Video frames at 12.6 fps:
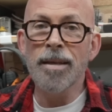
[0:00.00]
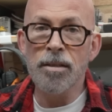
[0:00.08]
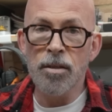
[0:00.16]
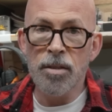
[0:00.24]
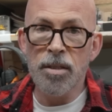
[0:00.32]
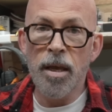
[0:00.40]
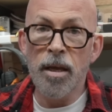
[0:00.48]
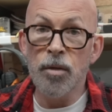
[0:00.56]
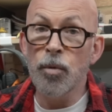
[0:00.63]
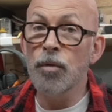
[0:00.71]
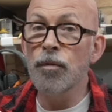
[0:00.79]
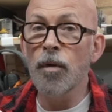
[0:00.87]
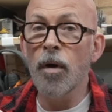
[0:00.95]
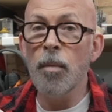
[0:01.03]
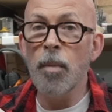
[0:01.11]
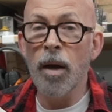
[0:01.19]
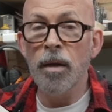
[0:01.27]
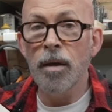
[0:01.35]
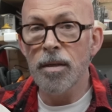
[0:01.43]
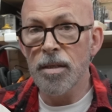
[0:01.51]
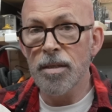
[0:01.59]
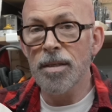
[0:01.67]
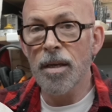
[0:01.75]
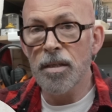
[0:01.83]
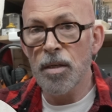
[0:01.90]
doesn't tear the wood fibre as it
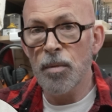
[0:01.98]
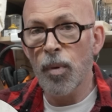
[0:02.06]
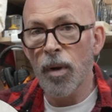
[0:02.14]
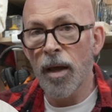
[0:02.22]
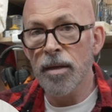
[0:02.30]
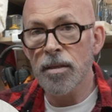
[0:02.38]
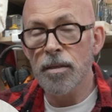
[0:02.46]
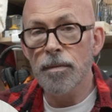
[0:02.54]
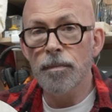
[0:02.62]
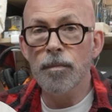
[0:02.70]
seats in place.